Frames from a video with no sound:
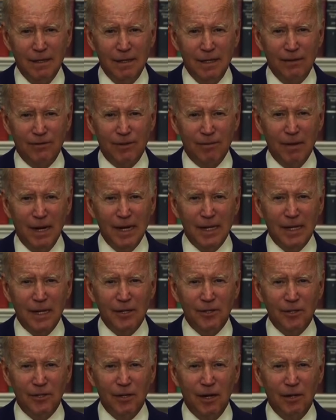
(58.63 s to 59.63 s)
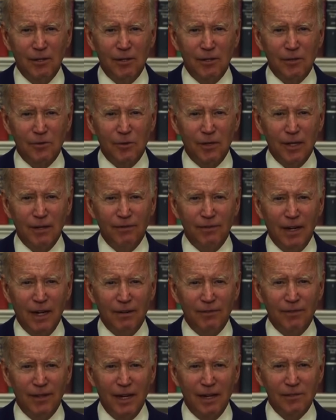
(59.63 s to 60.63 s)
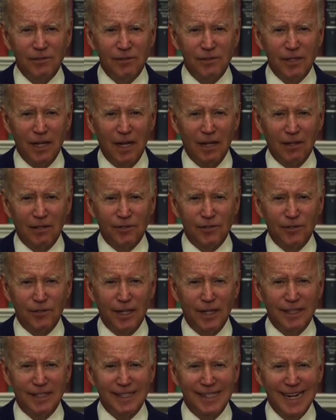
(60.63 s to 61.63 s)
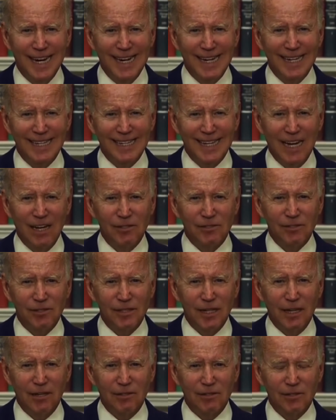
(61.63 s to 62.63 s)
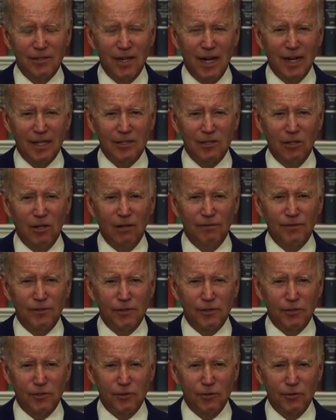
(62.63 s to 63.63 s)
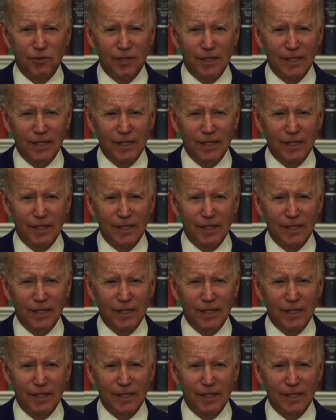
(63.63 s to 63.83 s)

If you make under $125,000, you get $10,000 knocked off your student